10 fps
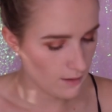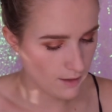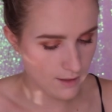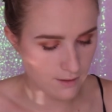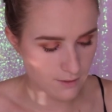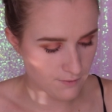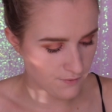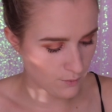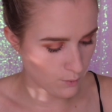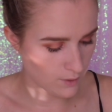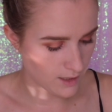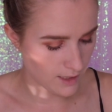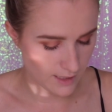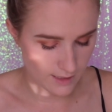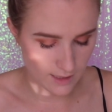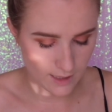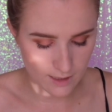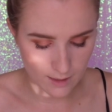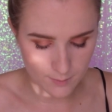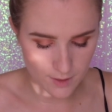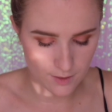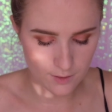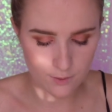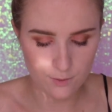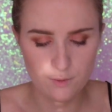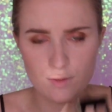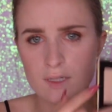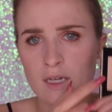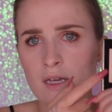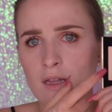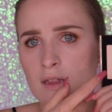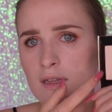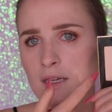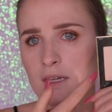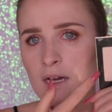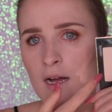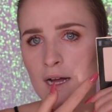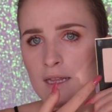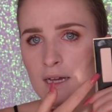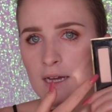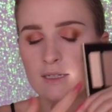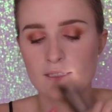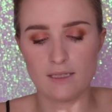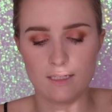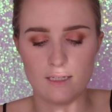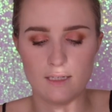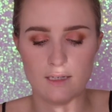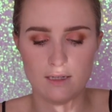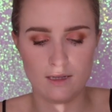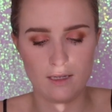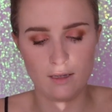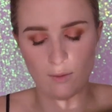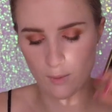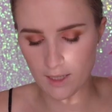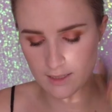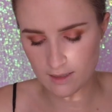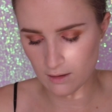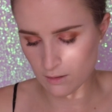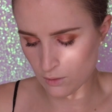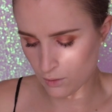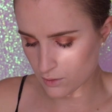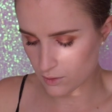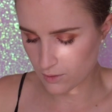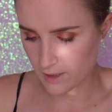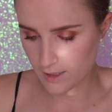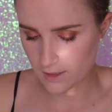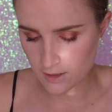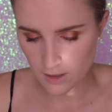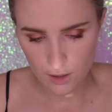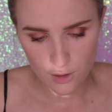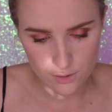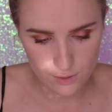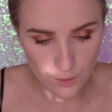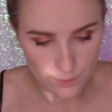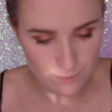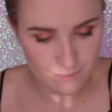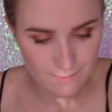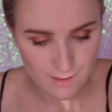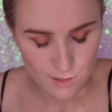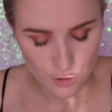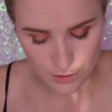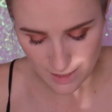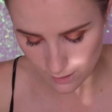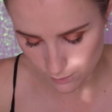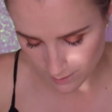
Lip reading: Then for highlight, I'm going to use the highlight in the YSL Contour Kit. So, shall